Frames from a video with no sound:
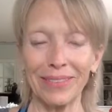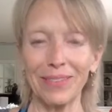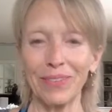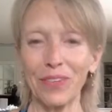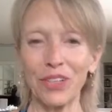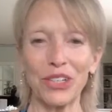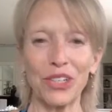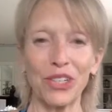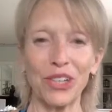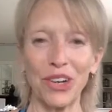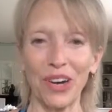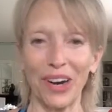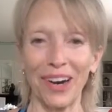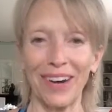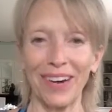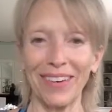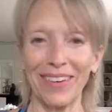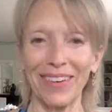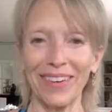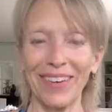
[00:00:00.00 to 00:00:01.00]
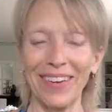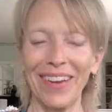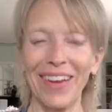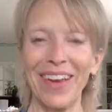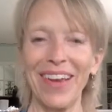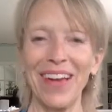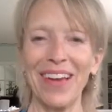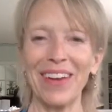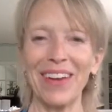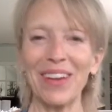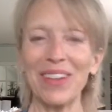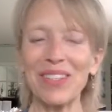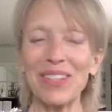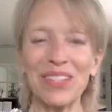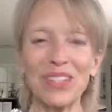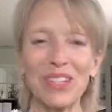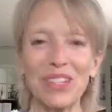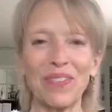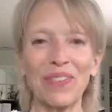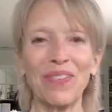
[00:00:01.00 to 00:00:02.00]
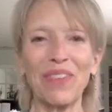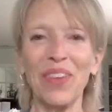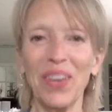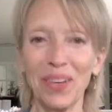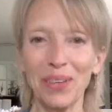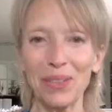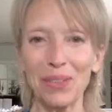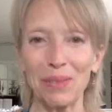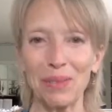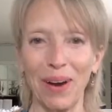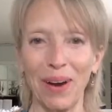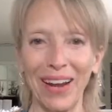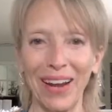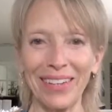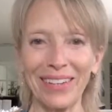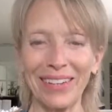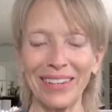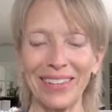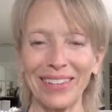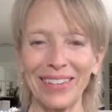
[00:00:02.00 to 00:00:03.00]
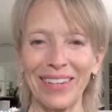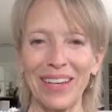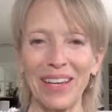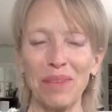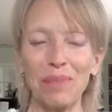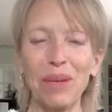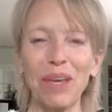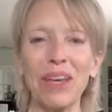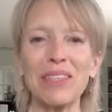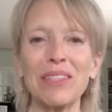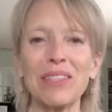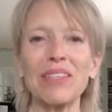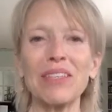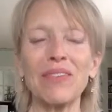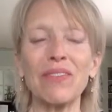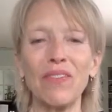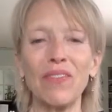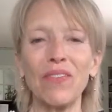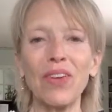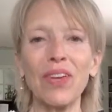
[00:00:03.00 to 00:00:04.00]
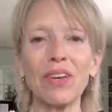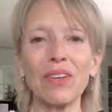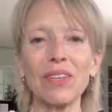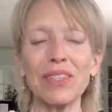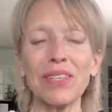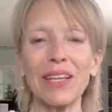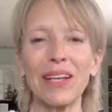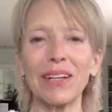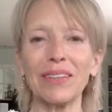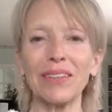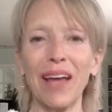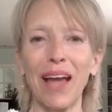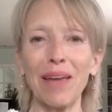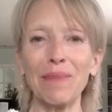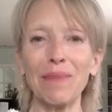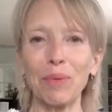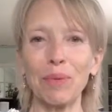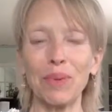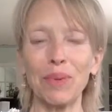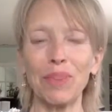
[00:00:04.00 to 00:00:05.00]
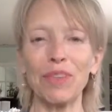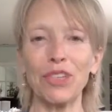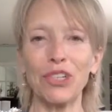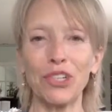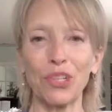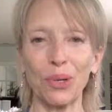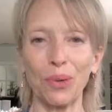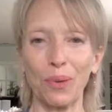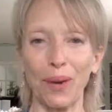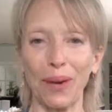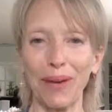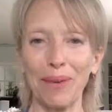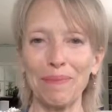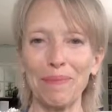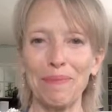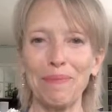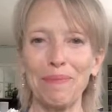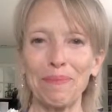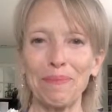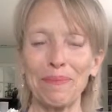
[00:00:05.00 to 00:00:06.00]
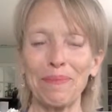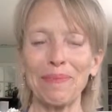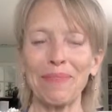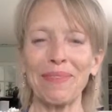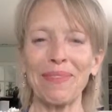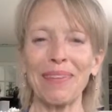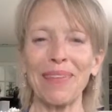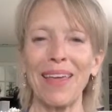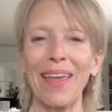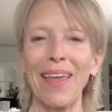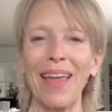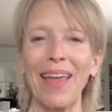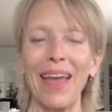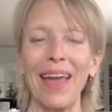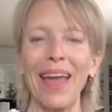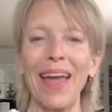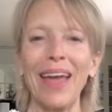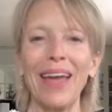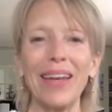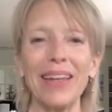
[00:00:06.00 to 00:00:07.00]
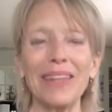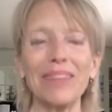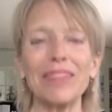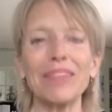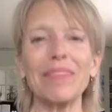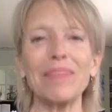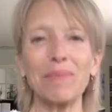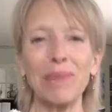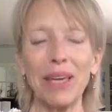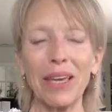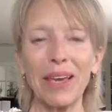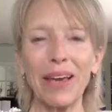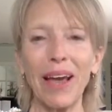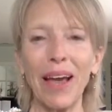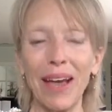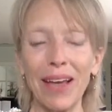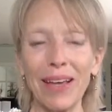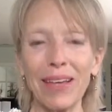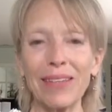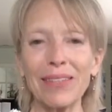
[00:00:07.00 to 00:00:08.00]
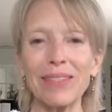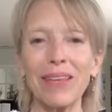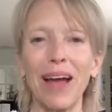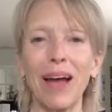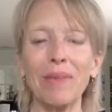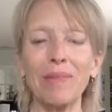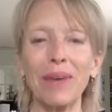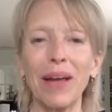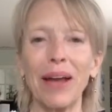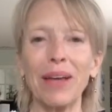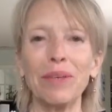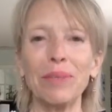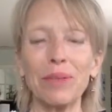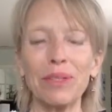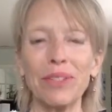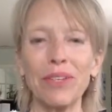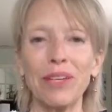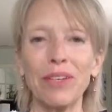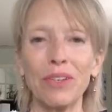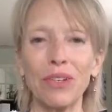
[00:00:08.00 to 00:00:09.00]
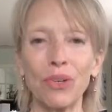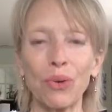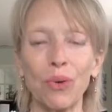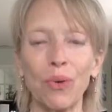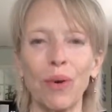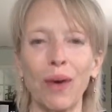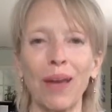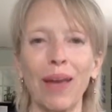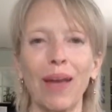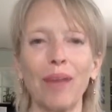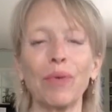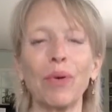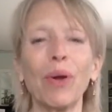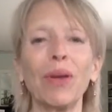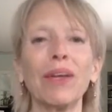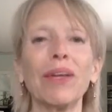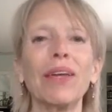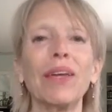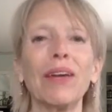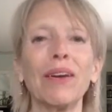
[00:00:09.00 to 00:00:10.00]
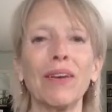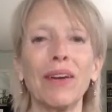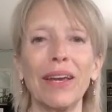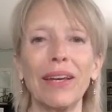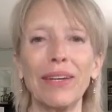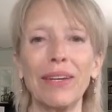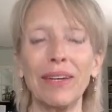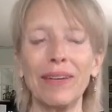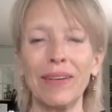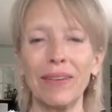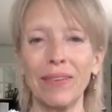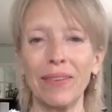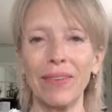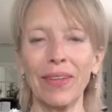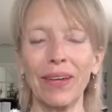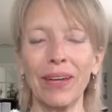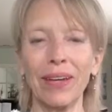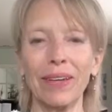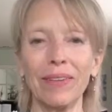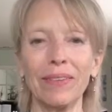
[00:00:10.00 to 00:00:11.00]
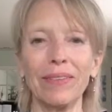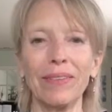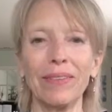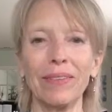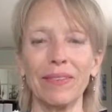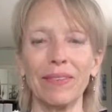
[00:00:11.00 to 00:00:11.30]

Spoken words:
for sure, because it just feels right, because it feels in alignment with the joy. And it's because I'm 90% joy, I'm going to be hearing the